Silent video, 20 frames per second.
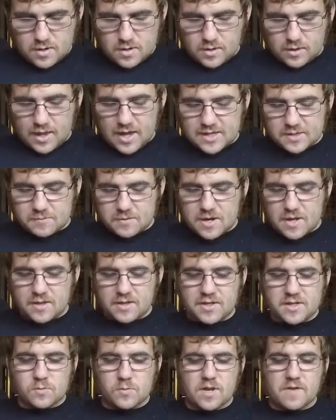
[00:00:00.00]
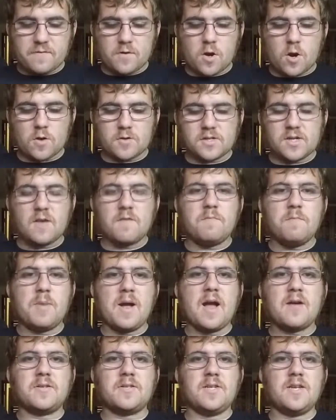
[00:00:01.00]
Last but not least, we have Curse of
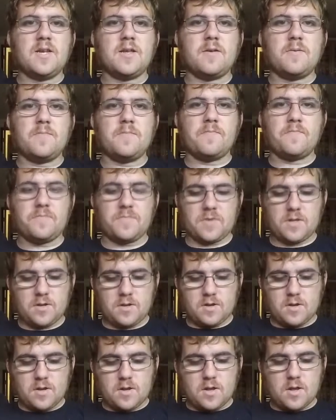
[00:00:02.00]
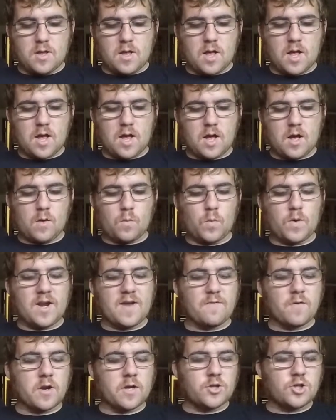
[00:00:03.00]
Bounty.
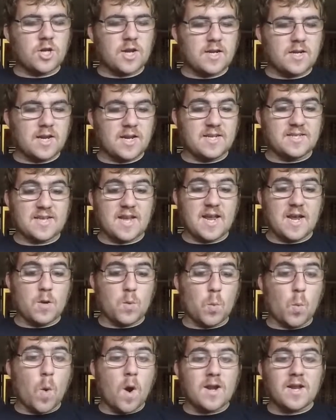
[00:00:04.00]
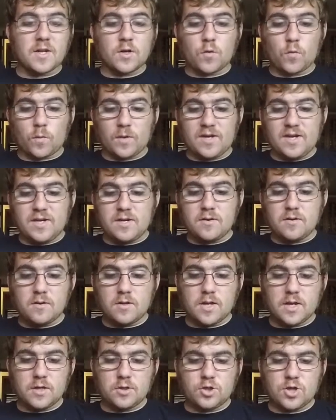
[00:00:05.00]
Whenever it is a 1 in green
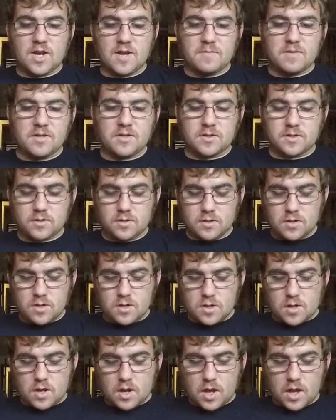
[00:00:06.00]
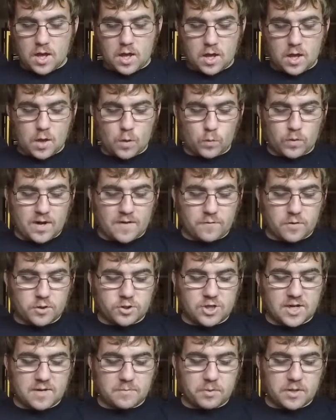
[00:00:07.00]
enchantment. Whenever
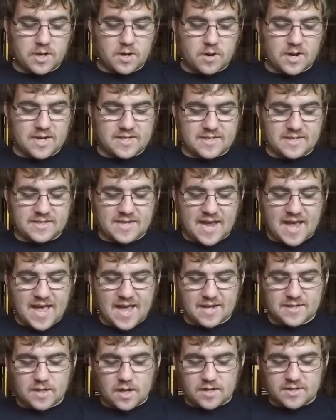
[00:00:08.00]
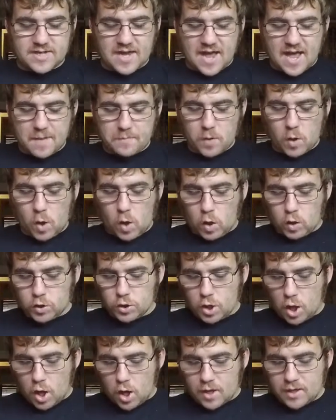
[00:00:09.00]
enchanted player is attacked, untap all
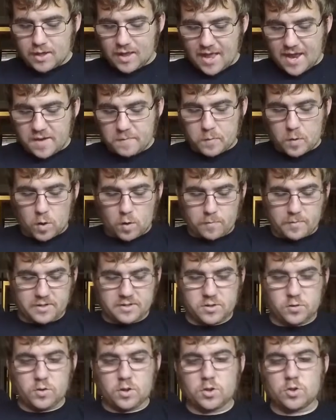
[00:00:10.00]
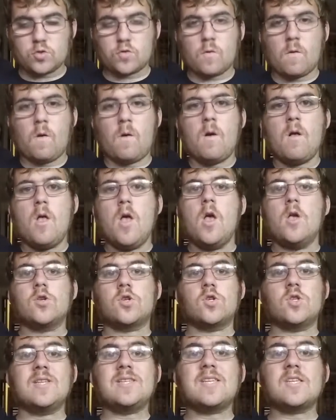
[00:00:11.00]
non-land permanents you control.
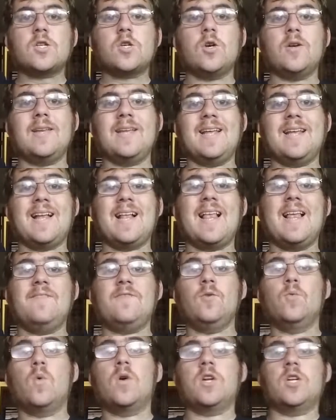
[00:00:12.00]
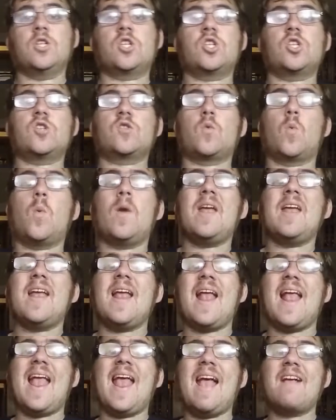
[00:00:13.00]
So this is good if you want to
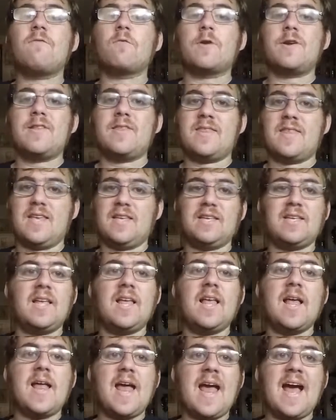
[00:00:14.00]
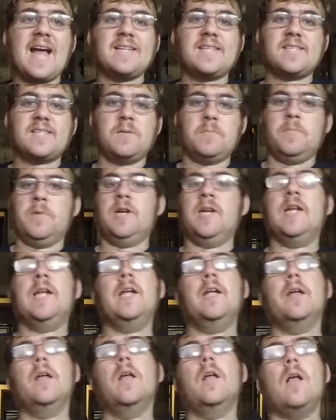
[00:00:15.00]
swing everything at
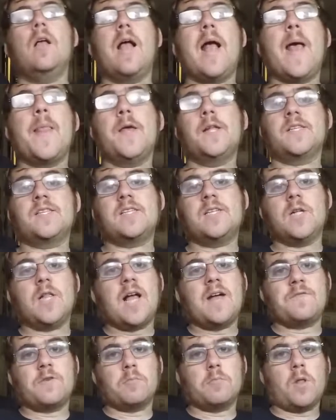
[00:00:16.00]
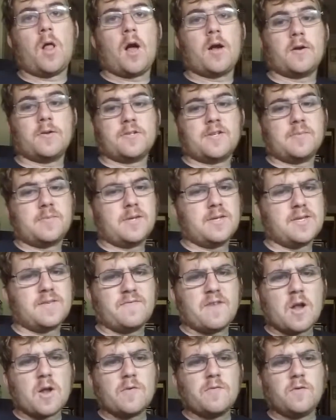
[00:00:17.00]
somebody and then still have your blockers up, because
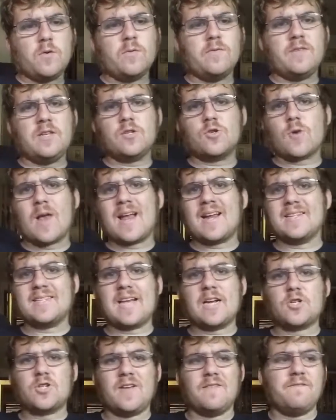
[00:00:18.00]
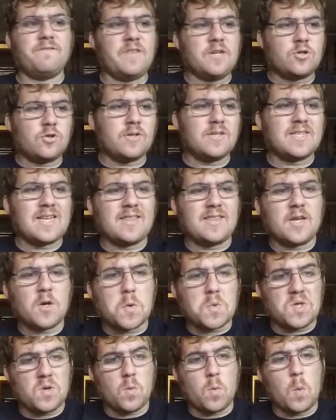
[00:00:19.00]
very few of these dragons actually have vigilance. I think
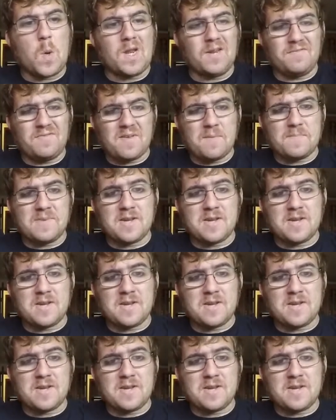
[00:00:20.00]
only one of them